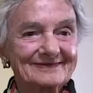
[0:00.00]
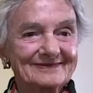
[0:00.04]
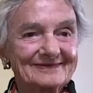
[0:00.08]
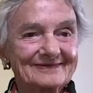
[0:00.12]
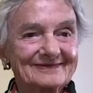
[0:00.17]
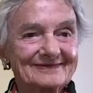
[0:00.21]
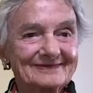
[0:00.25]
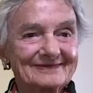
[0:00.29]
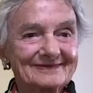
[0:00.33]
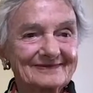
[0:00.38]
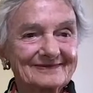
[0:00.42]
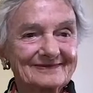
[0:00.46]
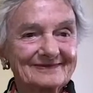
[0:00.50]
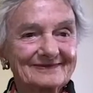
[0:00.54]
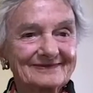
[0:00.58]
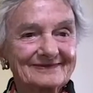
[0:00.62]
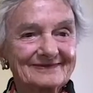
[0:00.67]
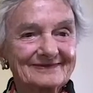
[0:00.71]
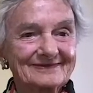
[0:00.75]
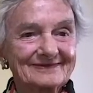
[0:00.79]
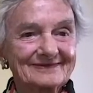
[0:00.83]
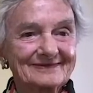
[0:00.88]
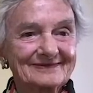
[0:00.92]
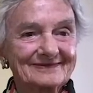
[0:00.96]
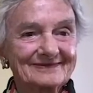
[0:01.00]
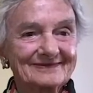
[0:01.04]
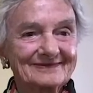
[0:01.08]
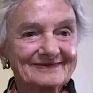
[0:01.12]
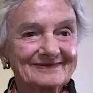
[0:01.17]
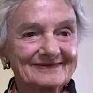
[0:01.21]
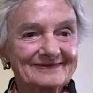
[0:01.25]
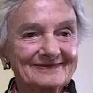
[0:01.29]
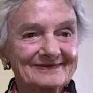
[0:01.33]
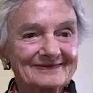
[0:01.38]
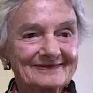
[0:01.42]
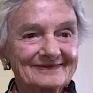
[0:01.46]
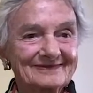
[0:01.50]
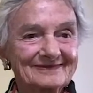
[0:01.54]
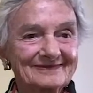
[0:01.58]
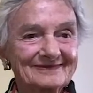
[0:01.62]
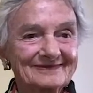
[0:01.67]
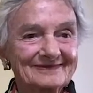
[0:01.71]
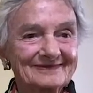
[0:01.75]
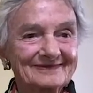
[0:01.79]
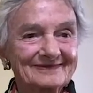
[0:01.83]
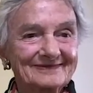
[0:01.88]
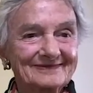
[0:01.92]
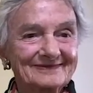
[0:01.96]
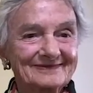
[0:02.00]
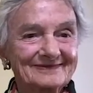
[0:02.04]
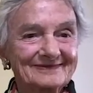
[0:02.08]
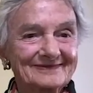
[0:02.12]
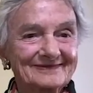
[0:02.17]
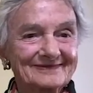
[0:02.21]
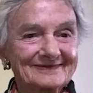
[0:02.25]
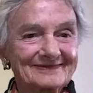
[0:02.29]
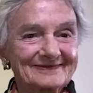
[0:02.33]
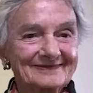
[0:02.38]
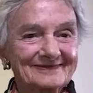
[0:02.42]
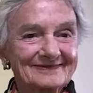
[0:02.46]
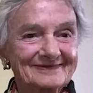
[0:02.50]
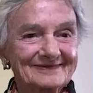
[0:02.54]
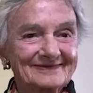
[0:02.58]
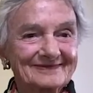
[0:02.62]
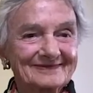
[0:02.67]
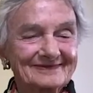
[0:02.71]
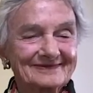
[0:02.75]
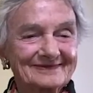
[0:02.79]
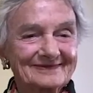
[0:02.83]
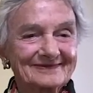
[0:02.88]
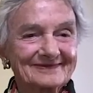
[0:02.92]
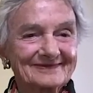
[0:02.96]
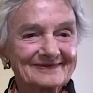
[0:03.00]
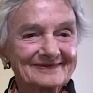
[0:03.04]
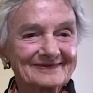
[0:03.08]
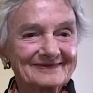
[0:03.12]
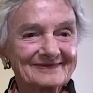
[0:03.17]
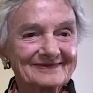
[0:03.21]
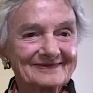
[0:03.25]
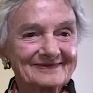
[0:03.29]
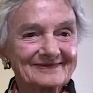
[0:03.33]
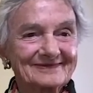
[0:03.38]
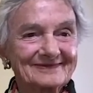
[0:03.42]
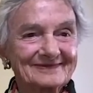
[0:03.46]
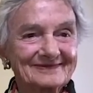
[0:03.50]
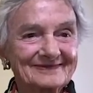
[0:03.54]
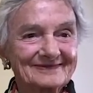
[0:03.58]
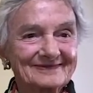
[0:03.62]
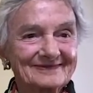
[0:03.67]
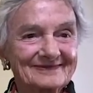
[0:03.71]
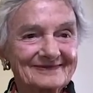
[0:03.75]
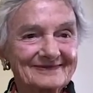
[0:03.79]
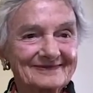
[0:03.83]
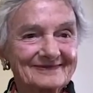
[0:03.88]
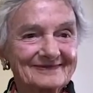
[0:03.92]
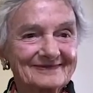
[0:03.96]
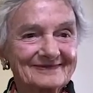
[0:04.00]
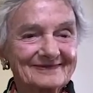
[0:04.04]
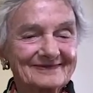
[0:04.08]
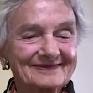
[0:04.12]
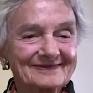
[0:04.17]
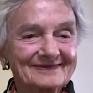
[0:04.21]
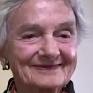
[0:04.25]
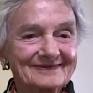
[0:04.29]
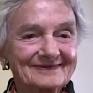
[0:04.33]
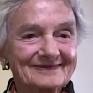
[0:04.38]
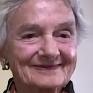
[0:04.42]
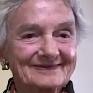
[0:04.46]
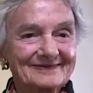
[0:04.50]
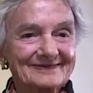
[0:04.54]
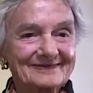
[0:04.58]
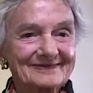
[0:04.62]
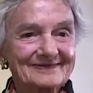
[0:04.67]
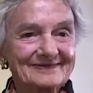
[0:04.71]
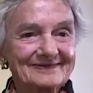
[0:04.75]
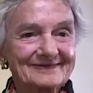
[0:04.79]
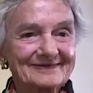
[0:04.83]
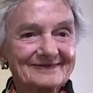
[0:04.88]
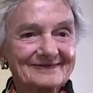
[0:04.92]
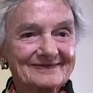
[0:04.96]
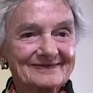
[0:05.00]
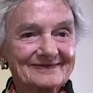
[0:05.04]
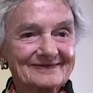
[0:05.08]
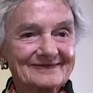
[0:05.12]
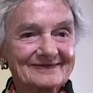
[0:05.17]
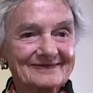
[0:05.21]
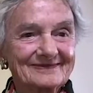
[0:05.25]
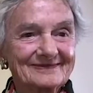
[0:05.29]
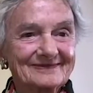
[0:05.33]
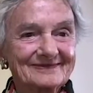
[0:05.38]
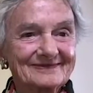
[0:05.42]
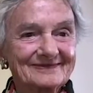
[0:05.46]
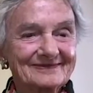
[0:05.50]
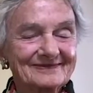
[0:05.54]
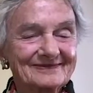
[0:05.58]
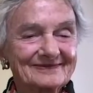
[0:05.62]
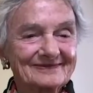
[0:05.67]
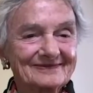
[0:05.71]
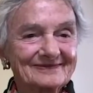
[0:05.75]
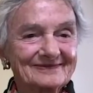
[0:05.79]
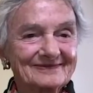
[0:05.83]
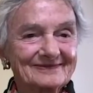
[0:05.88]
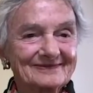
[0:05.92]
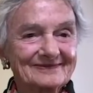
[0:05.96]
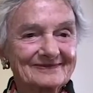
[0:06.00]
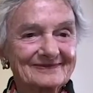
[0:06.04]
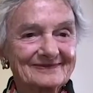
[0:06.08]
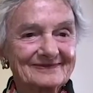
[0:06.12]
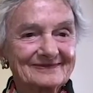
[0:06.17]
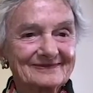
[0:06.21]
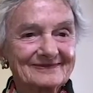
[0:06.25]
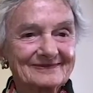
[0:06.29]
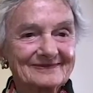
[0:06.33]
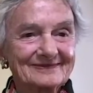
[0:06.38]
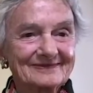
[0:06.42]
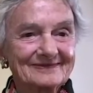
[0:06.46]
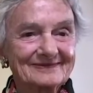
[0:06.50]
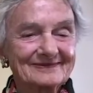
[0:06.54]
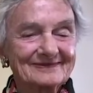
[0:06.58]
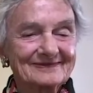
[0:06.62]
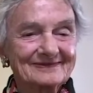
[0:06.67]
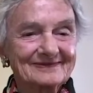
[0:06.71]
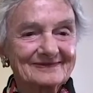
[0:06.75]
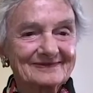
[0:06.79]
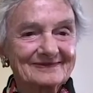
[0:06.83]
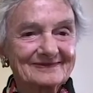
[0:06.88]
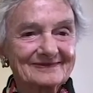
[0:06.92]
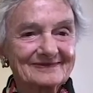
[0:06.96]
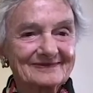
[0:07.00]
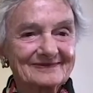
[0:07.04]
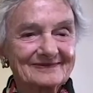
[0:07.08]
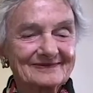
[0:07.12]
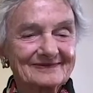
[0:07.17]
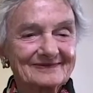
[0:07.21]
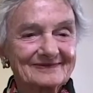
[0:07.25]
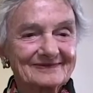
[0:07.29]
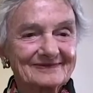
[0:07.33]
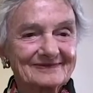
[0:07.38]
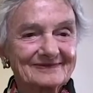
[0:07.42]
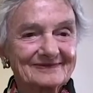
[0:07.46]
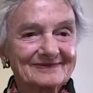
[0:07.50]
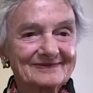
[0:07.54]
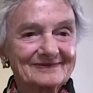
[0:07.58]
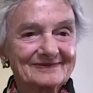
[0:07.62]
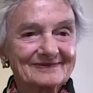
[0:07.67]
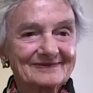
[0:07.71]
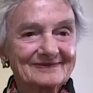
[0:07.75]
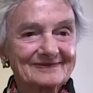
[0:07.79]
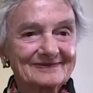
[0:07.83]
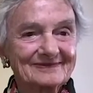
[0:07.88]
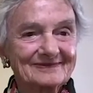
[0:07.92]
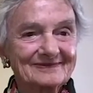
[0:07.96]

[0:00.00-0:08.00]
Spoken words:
(not speaking)